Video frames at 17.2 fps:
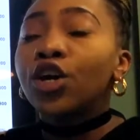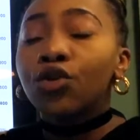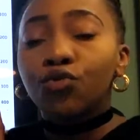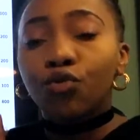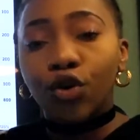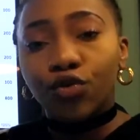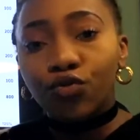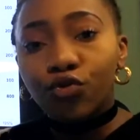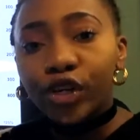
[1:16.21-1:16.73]

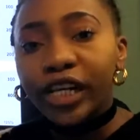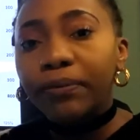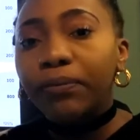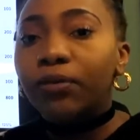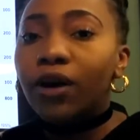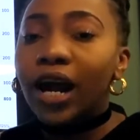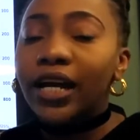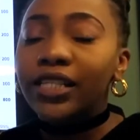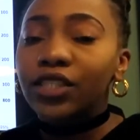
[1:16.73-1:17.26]
and
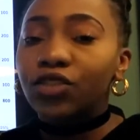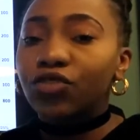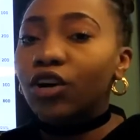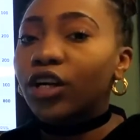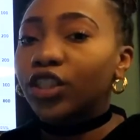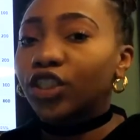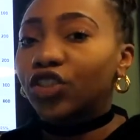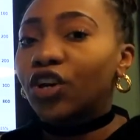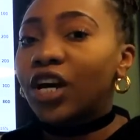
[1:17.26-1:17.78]
reprice
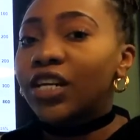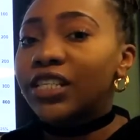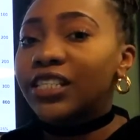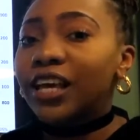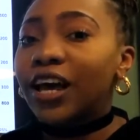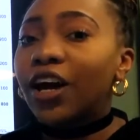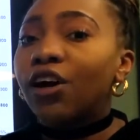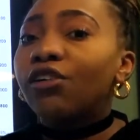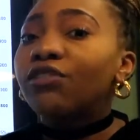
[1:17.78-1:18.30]
structure
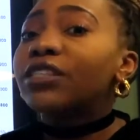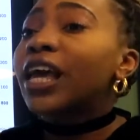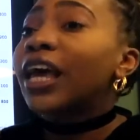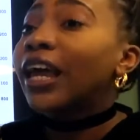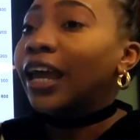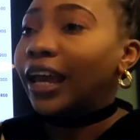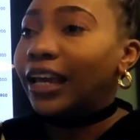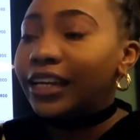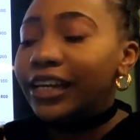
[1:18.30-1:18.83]
ourselves
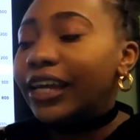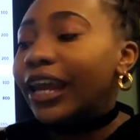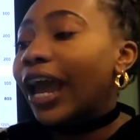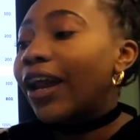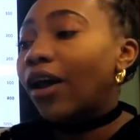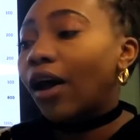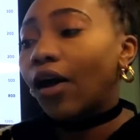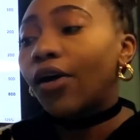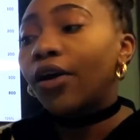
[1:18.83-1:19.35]
and
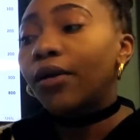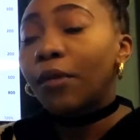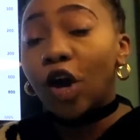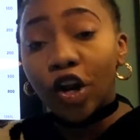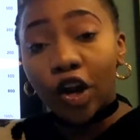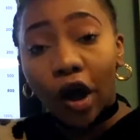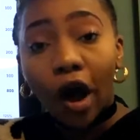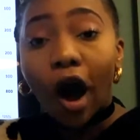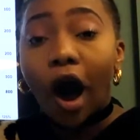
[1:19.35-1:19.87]
get
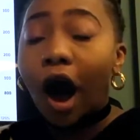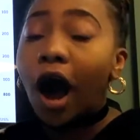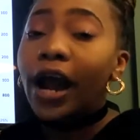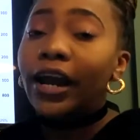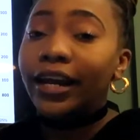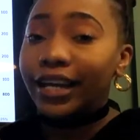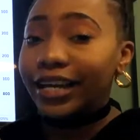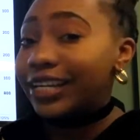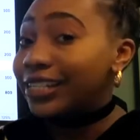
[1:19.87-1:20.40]
a
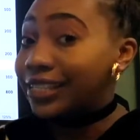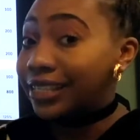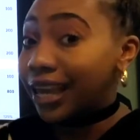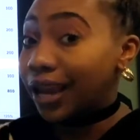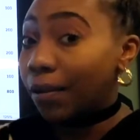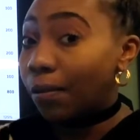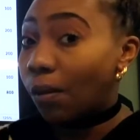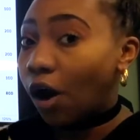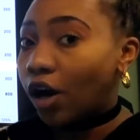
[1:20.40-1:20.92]
higher
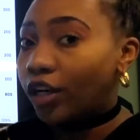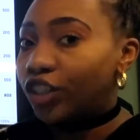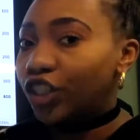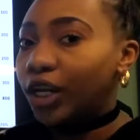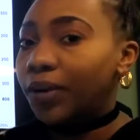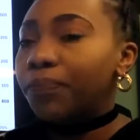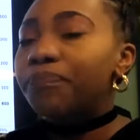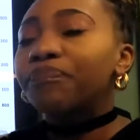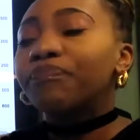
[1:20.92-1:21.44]
intake
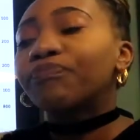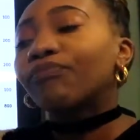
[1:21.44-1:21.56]
margin.